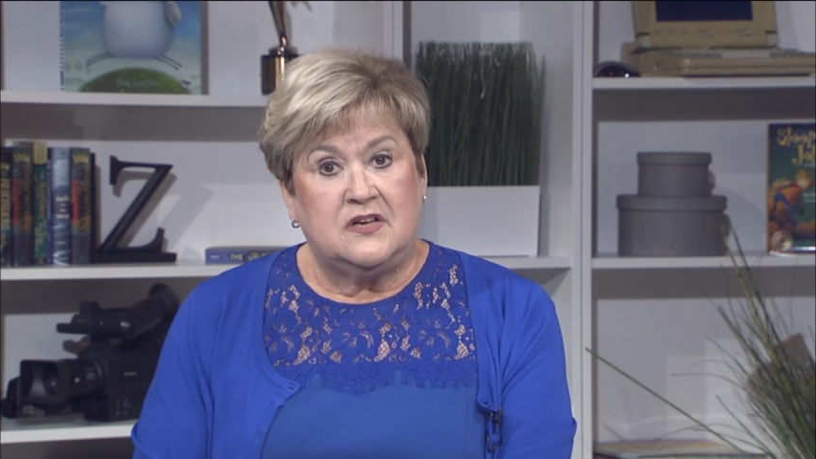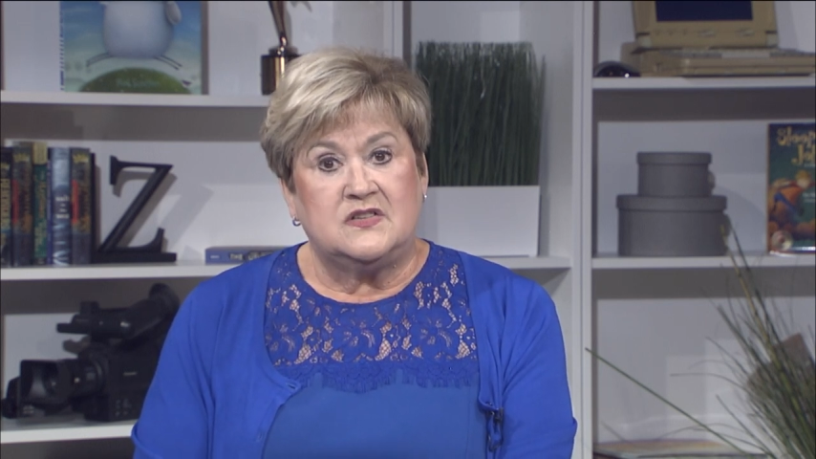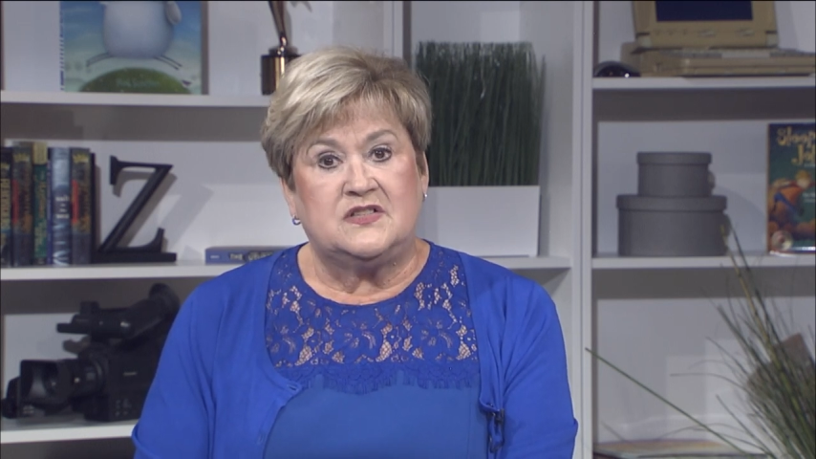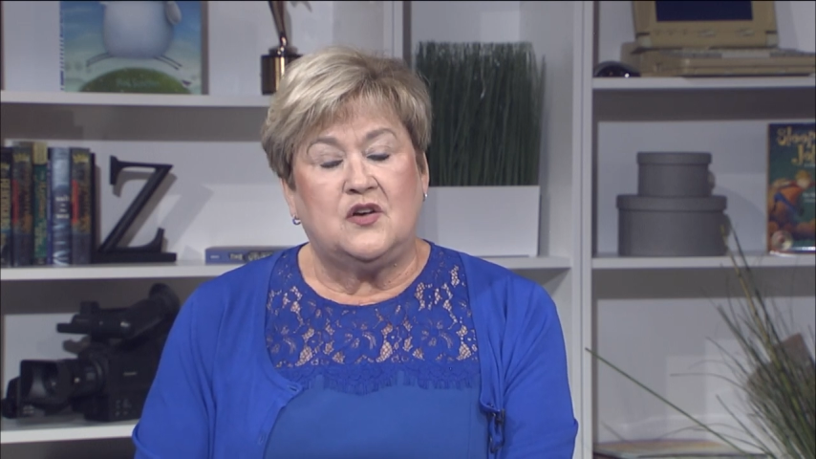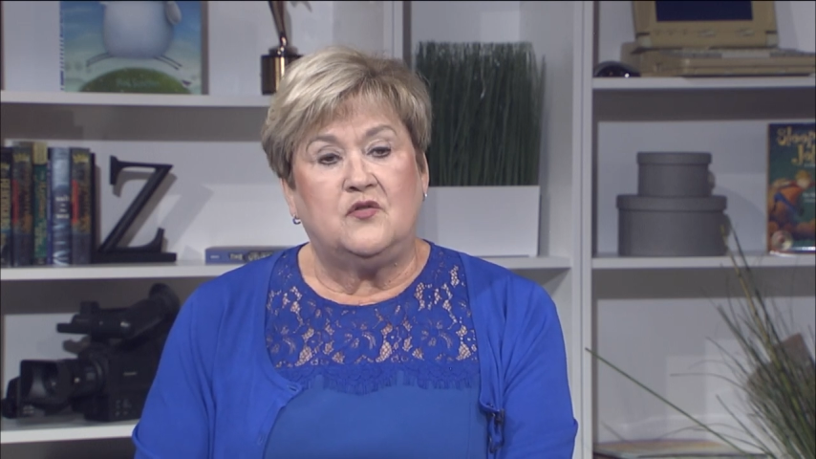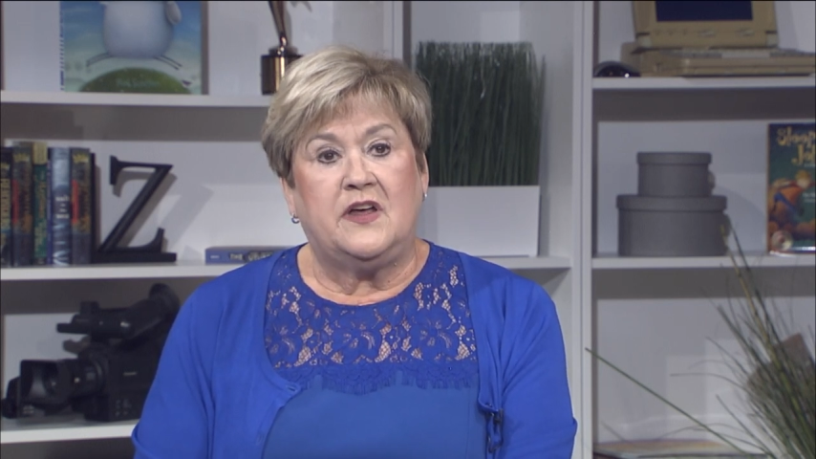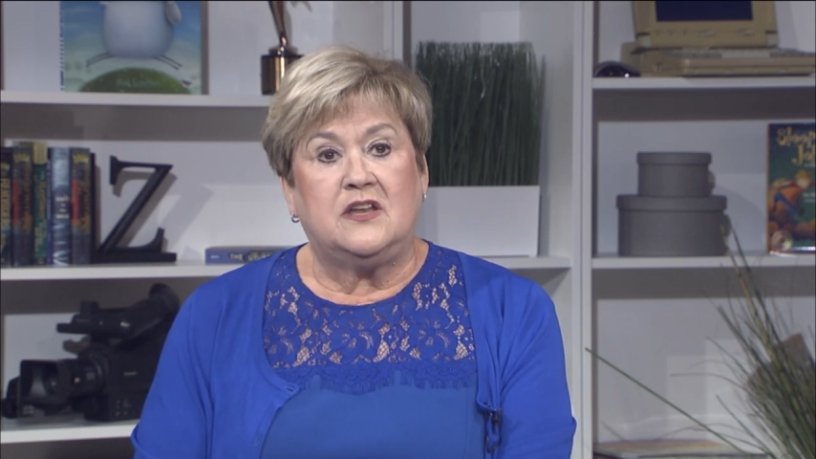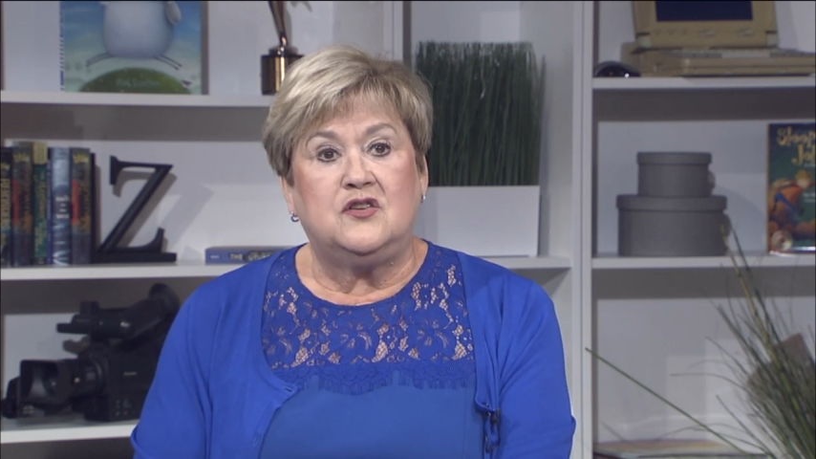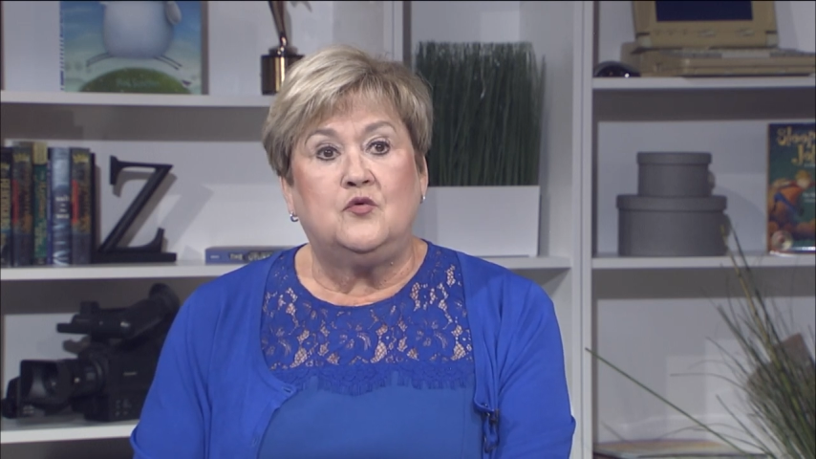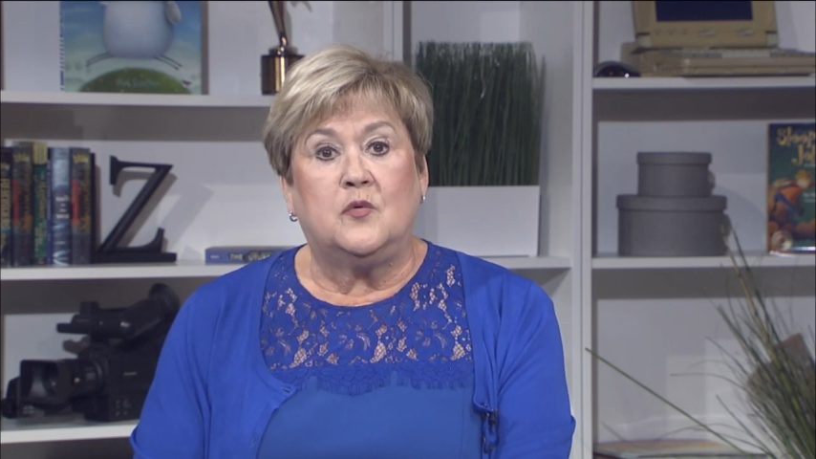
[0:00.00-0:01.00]
so
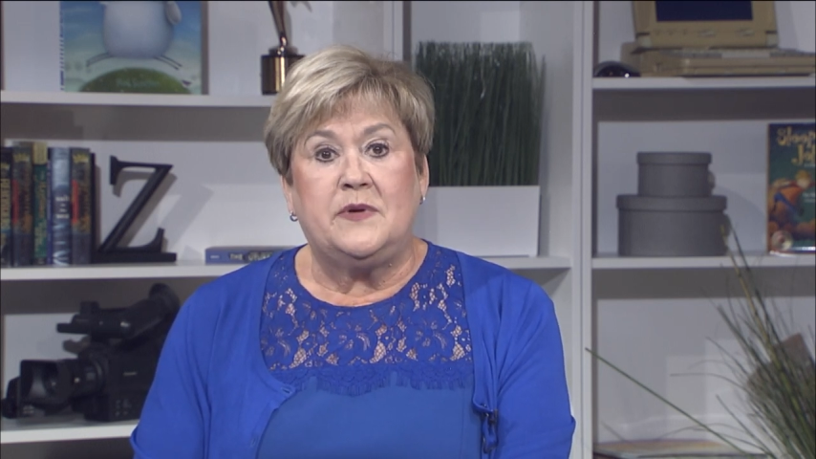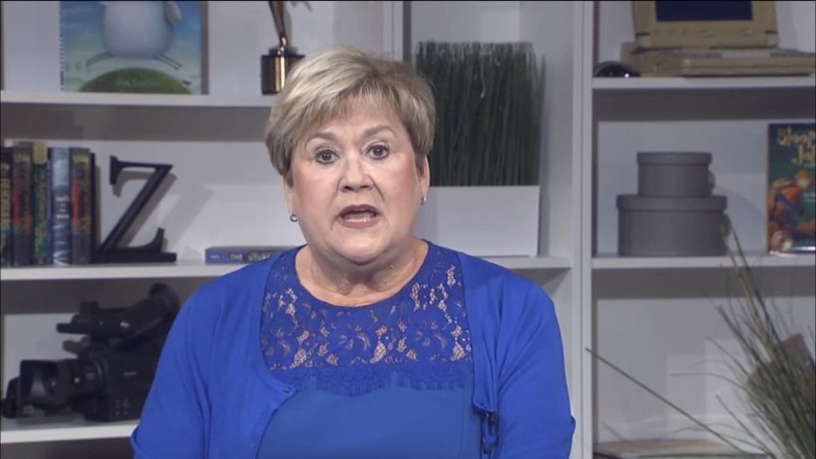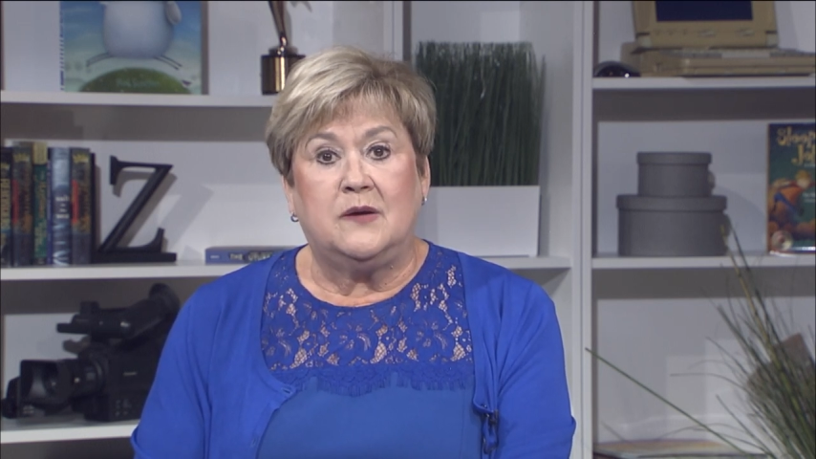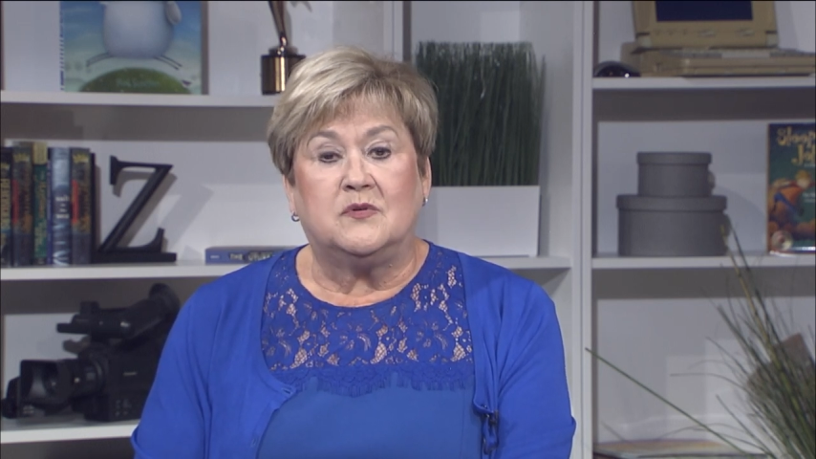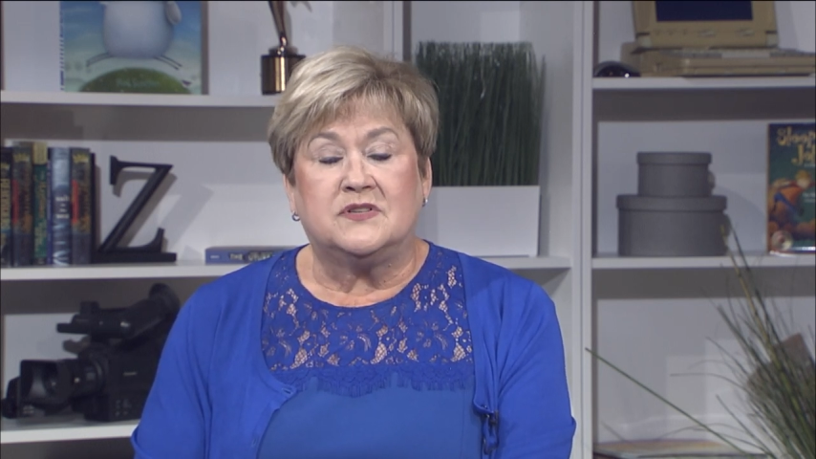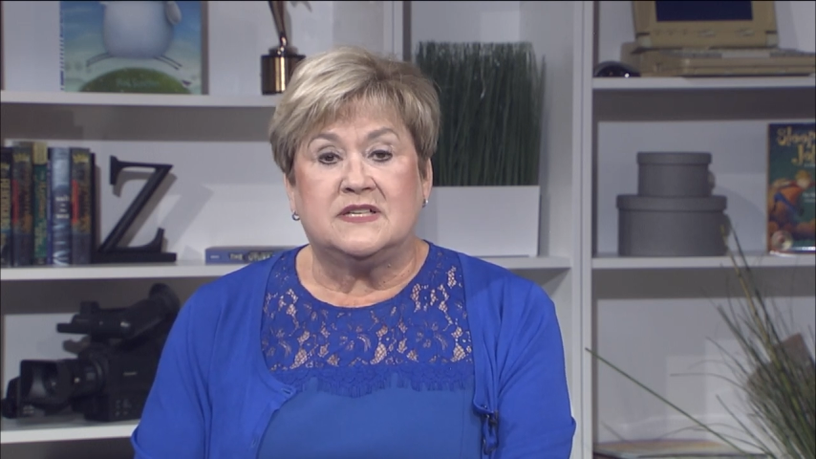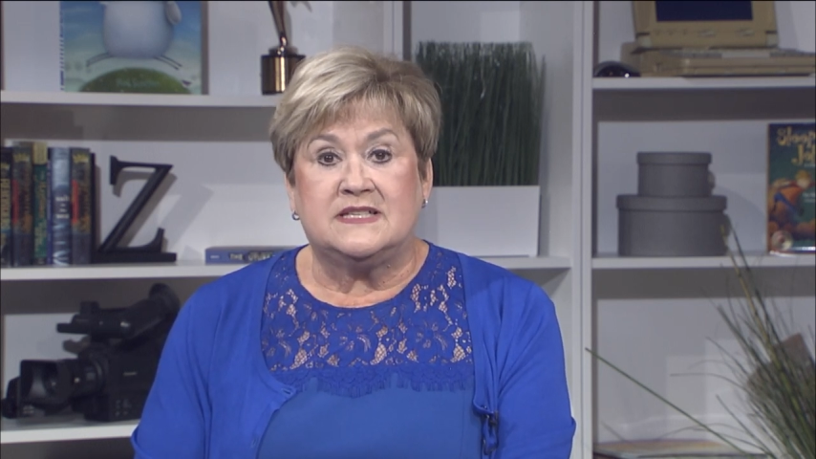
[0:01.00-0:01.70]
that you will be able to